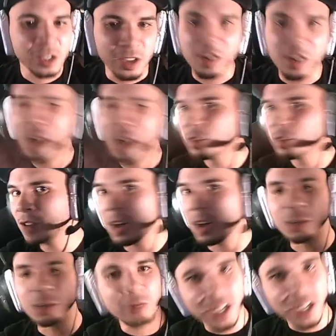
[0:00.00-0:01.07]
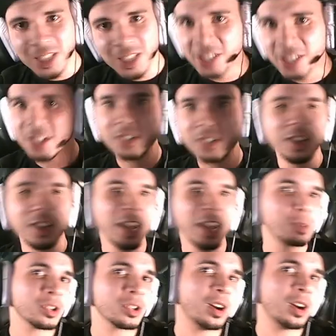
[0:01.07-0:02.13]
and y'all know how crazy these
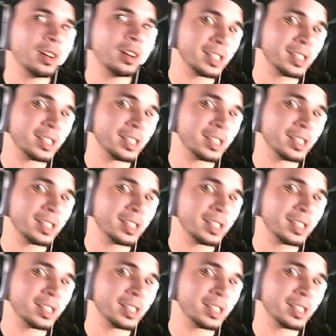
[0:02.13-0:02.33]
times are,